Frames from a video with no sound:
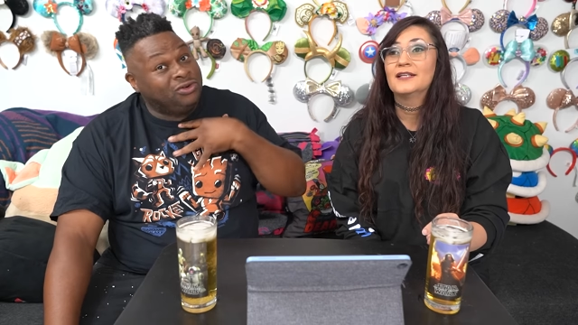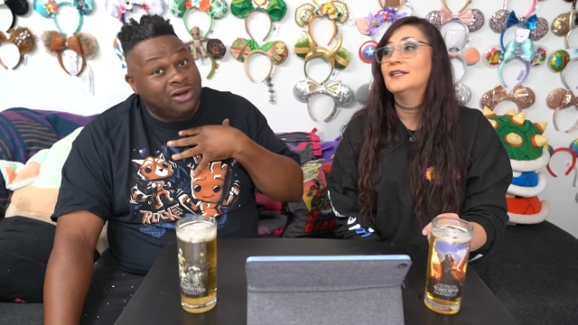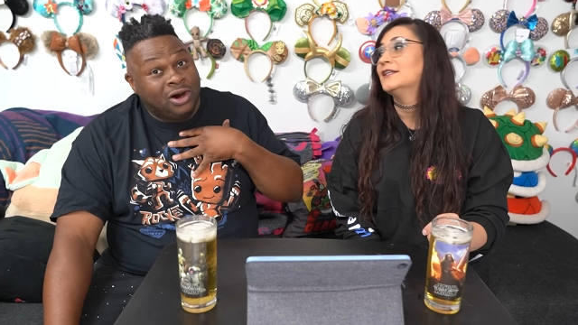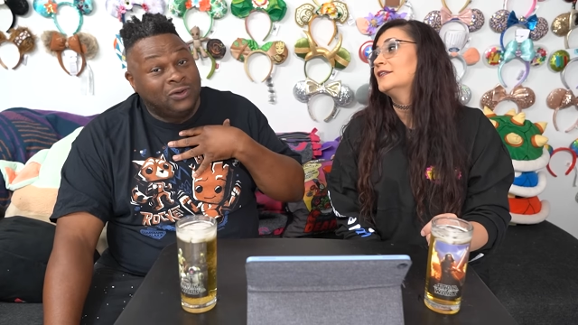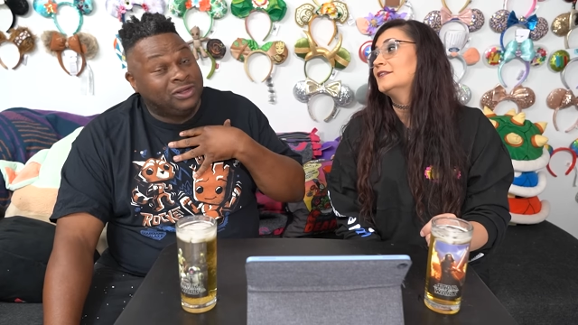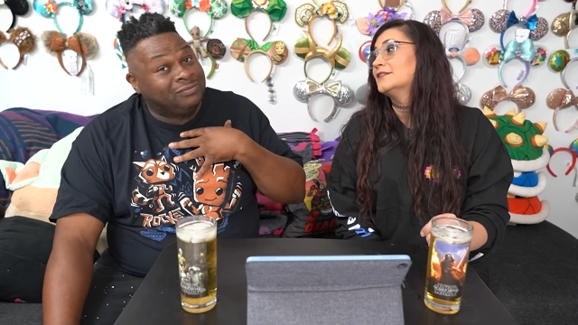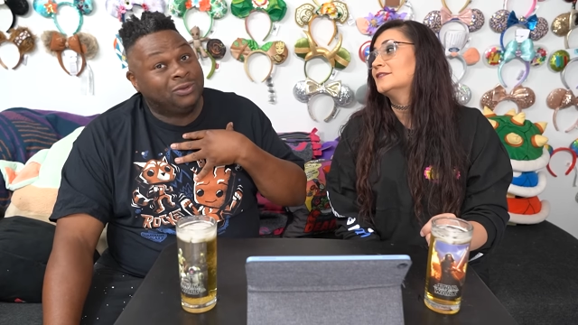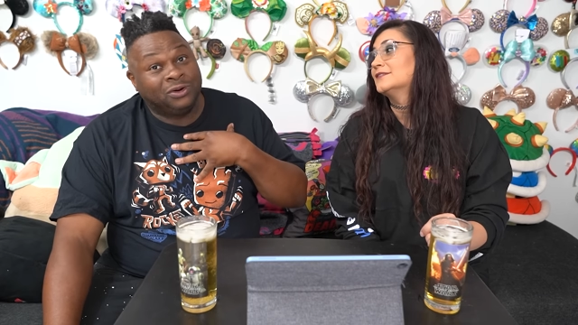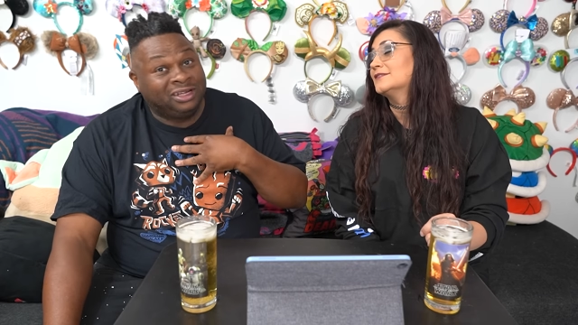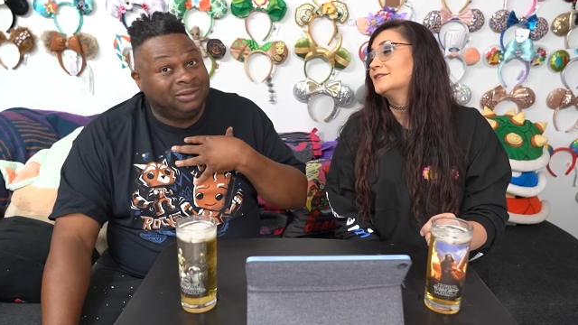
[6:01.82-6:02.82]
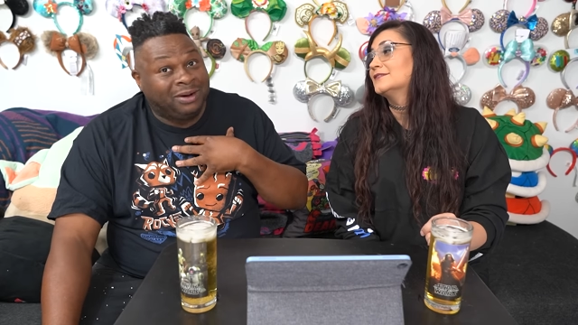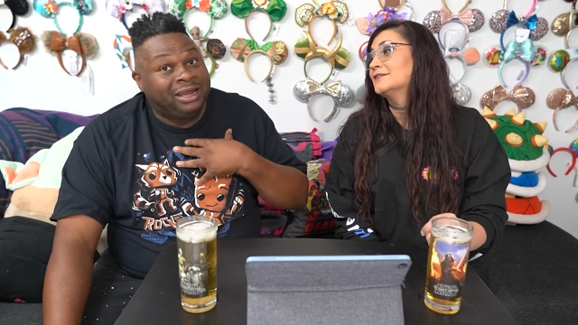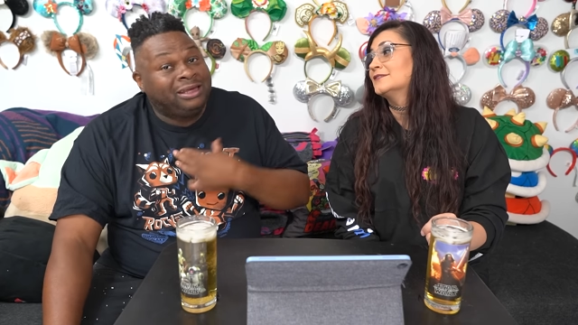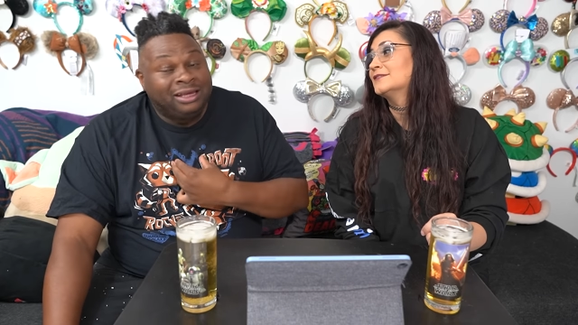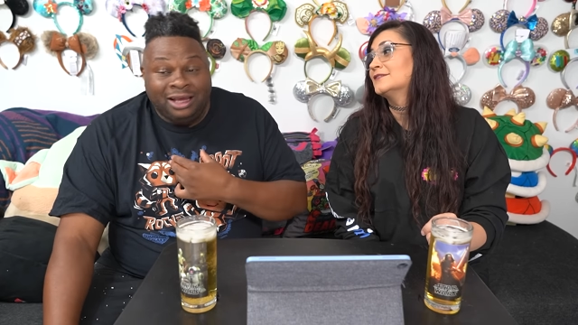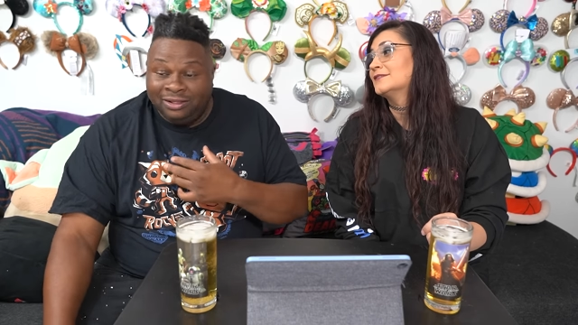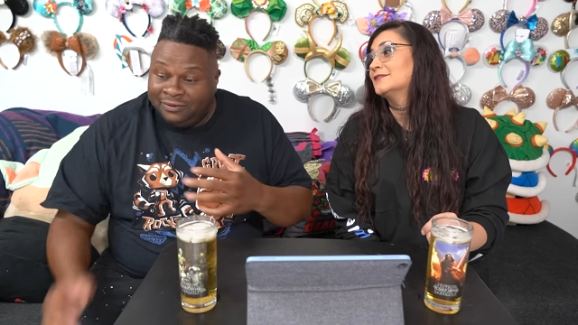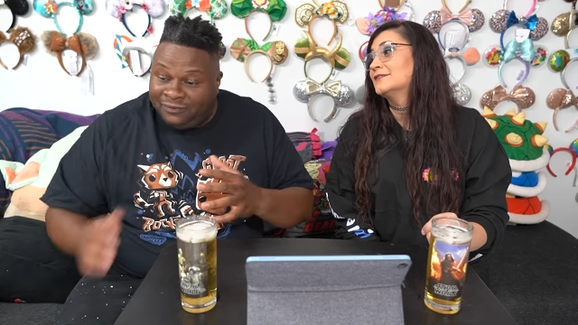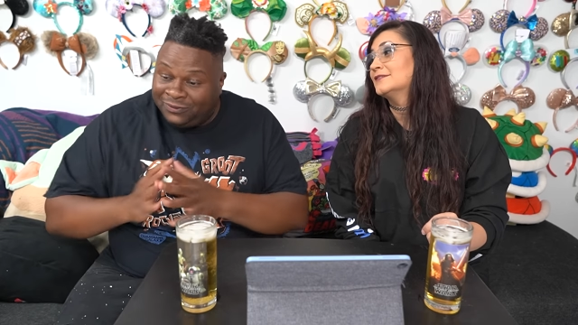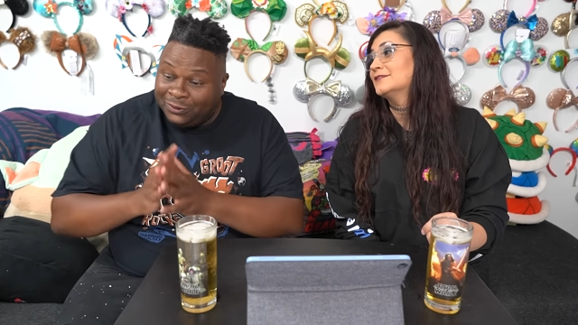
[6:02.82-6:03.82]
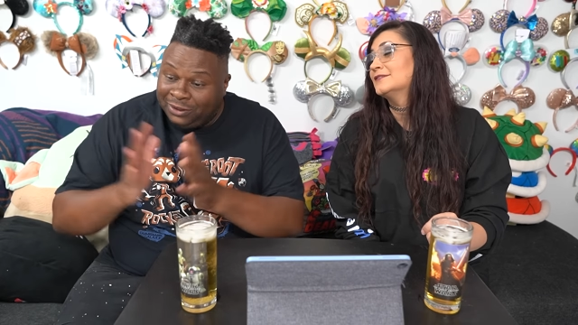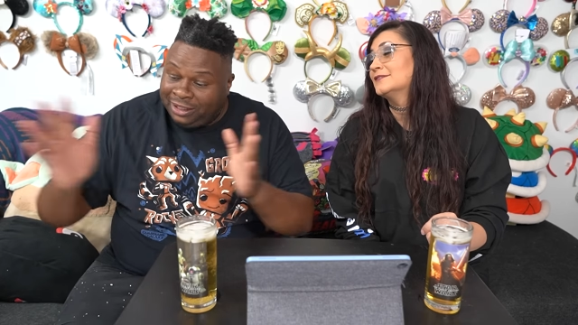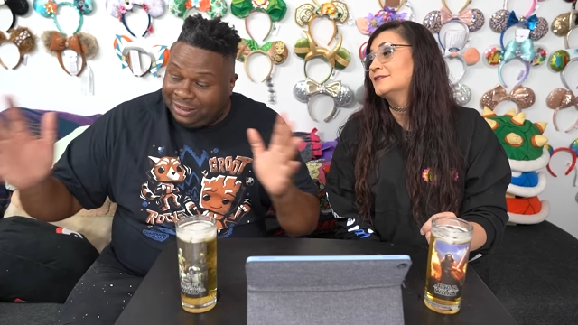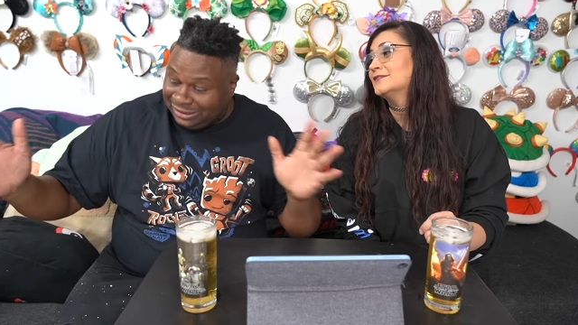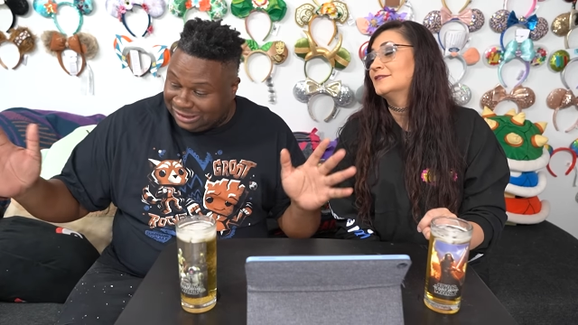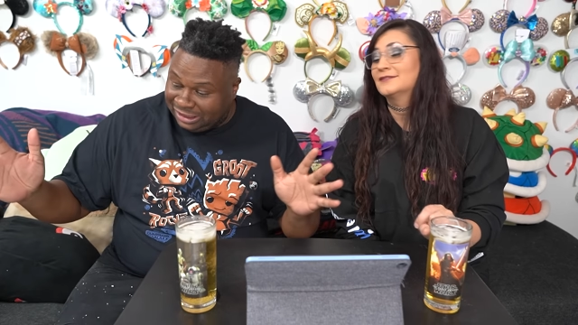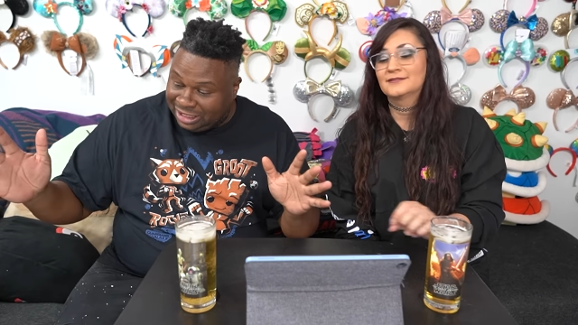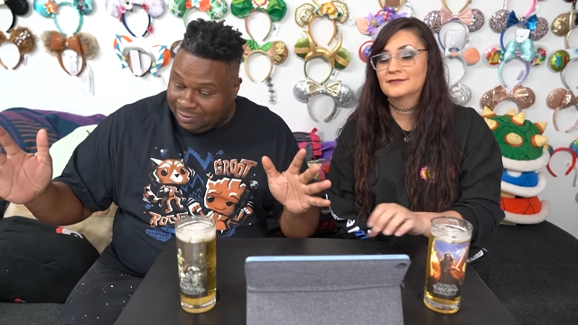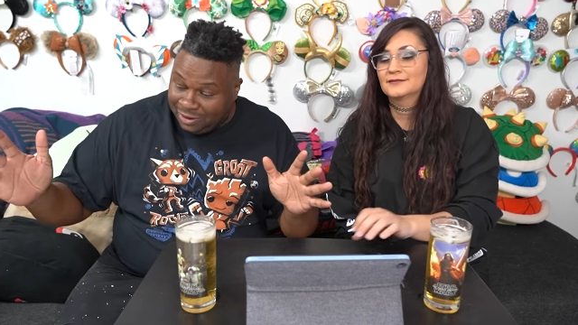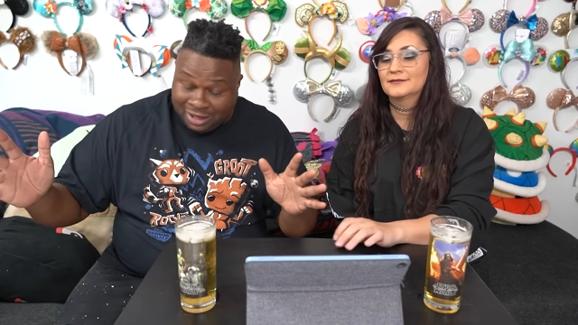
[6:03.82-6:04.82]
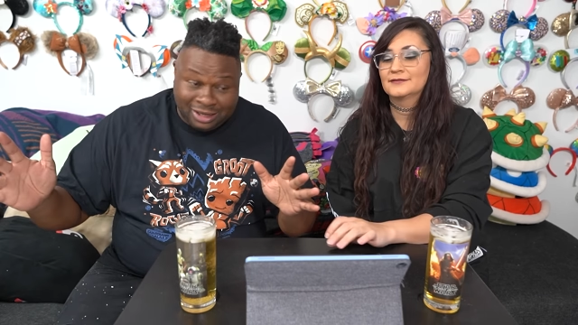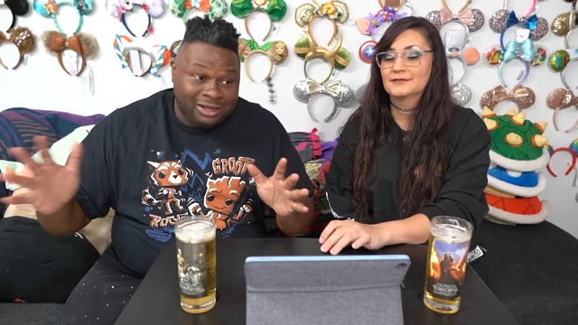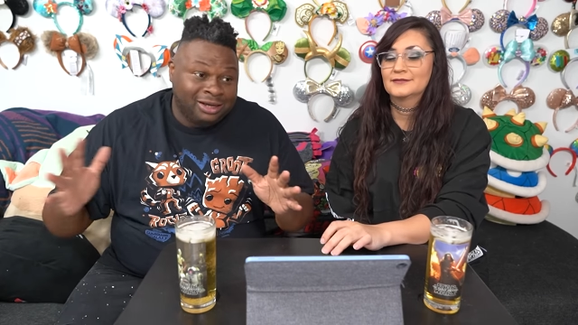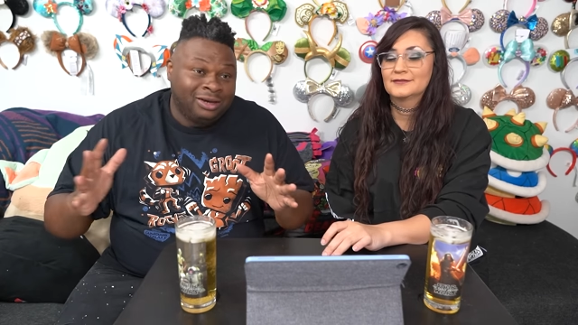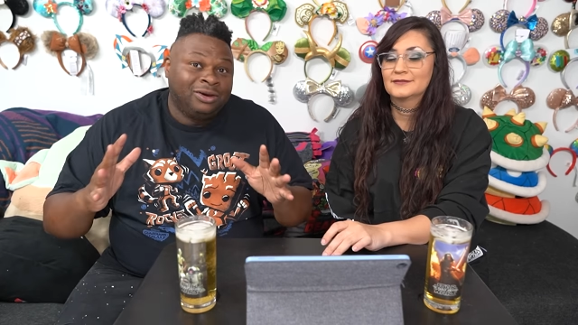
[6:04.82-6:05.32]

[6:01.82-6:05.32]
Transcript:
Speaker 1: you know that more than anybody in the foodie Disney community,